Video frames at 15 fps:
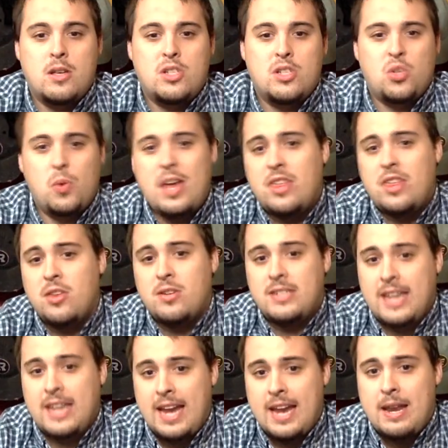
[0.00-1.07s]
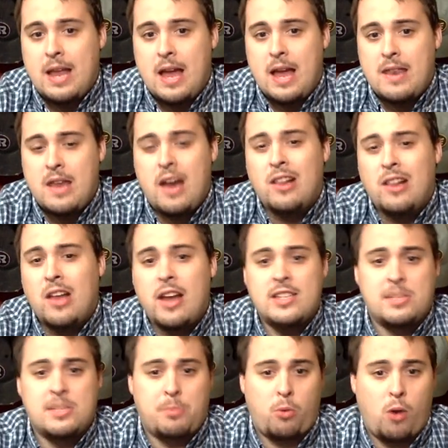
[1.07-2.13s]
So week 13, not a lot of
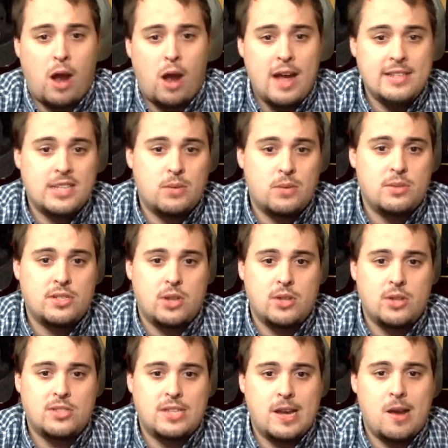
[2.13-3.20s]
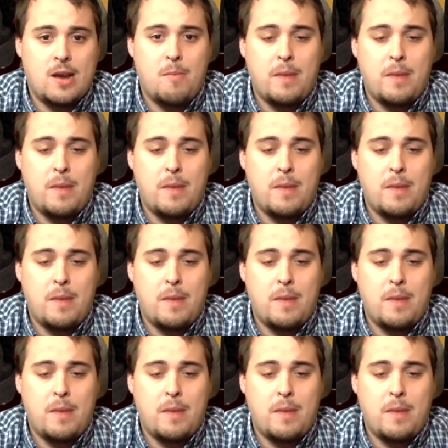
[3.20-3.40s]
surprising results here,